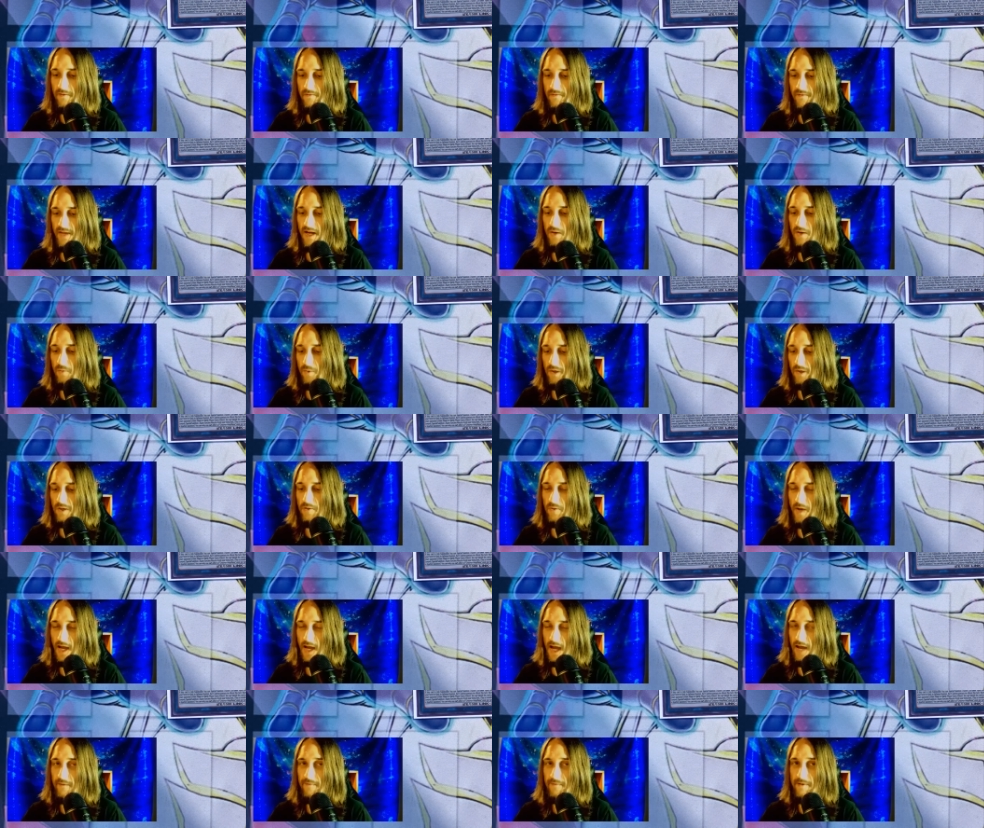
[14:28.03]
That way you
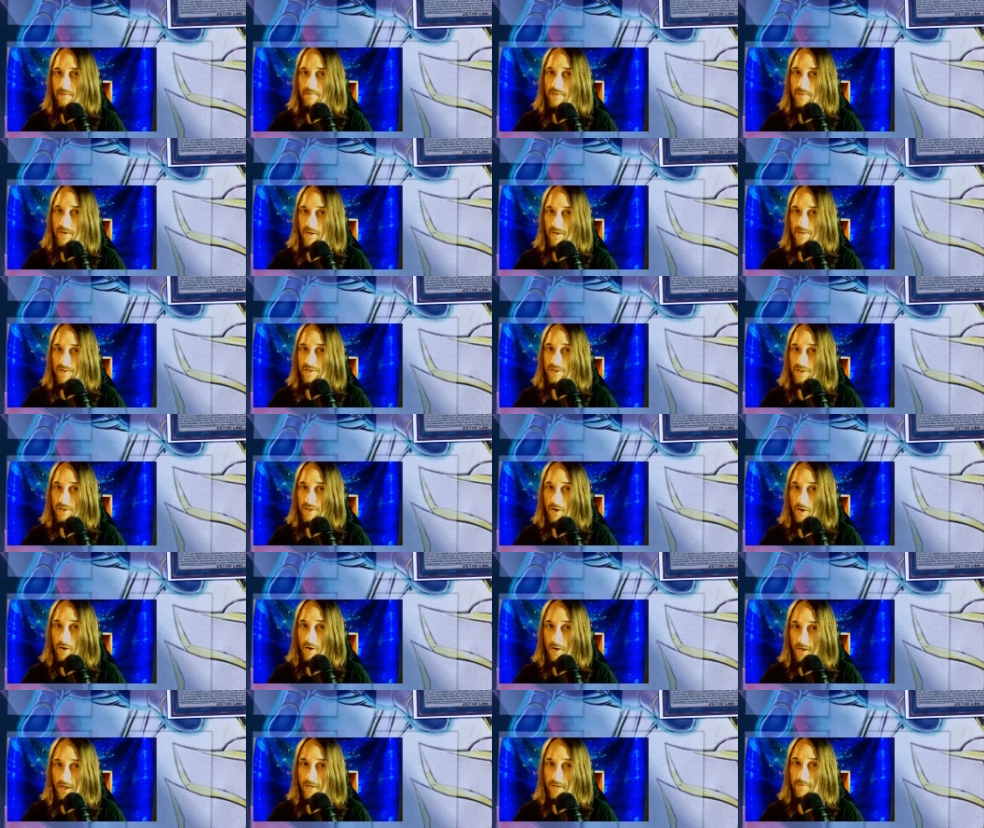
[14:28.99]
have him there as a
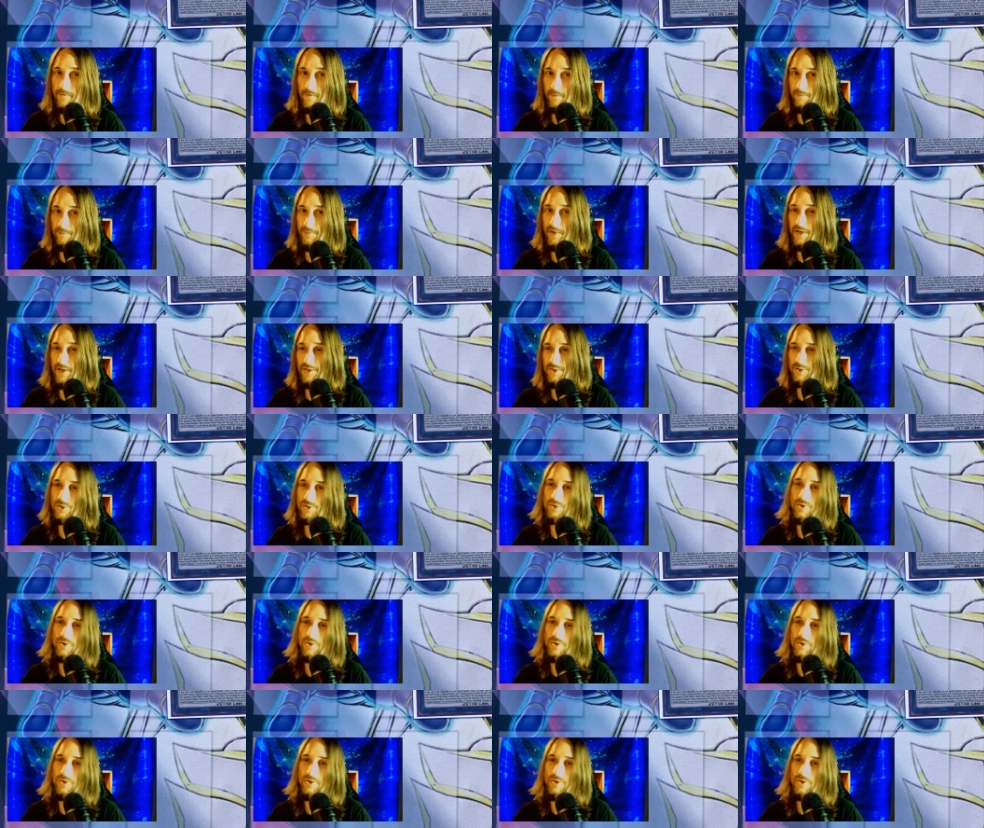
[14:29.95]
target for Buster